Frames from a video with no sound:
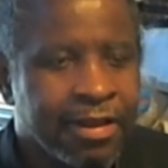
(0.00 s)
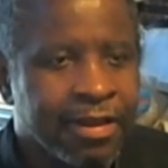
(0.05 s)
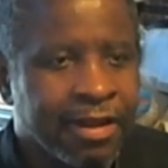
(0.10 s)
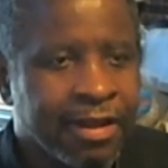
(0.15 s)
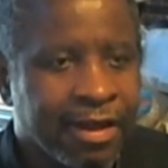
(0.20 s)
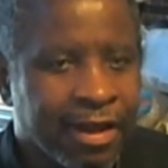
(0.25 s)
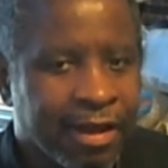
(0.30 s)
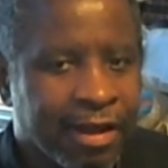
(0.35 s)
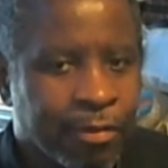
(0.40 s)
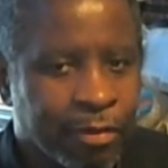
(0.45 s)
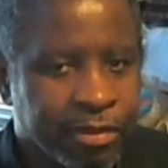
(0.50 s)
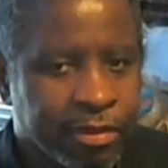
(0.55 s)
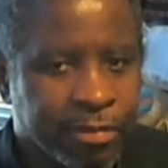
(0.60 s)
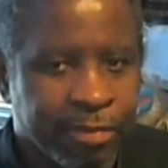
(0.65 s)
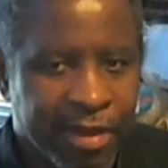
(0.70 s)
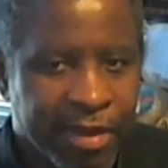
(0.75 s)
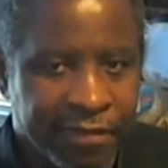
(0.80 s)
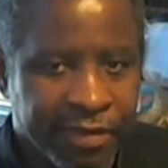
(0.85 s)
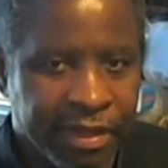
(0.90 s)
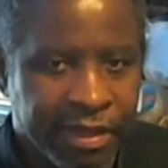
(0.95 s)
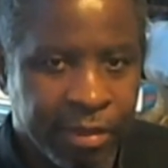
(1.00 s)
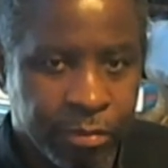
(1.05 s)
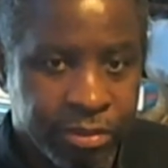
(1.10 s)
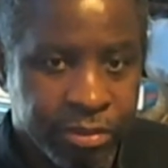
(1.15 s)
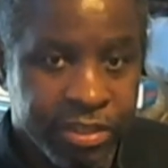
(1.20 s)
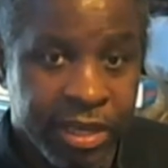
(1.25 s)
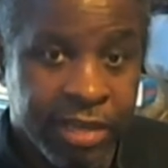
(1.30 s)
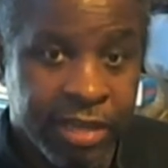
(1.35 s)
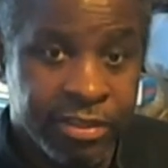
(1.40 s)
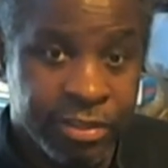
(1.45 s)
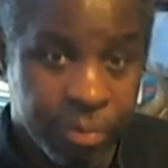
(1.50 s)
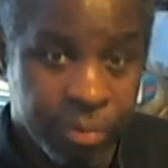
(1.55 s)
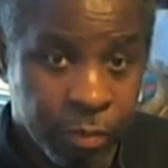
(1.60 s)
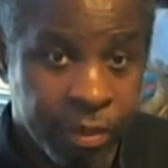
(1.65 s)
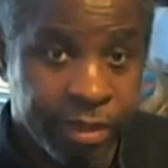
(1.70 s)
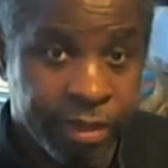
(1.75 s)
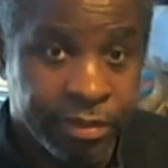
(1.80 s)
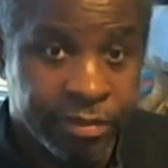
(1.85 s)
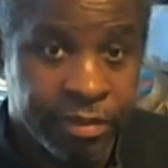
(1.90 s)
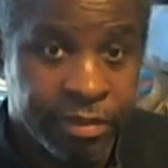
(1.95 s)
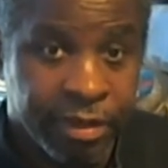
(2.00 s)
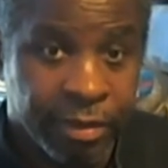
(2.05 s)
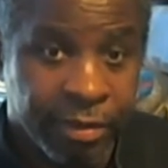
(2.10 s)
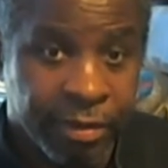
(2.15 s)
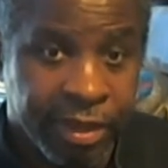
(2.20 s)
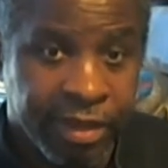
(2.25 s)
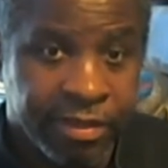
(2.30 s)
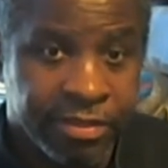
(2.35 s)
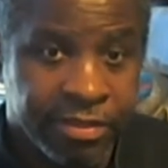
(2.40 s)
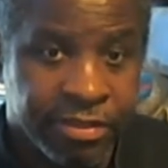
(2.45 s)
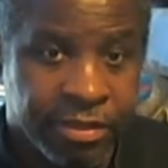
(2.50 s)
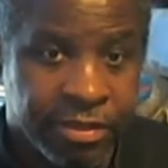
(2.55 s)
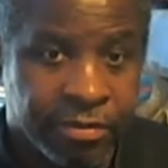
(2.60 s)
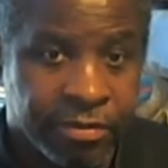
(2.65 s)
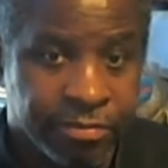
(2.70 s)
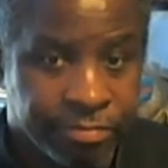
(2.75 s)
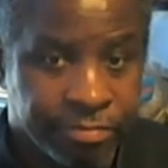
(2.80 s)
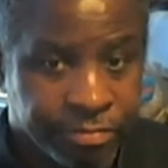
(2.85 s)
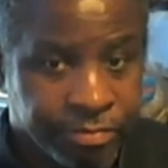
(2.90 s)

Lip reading: I want them to have an equal chance to win, okay? So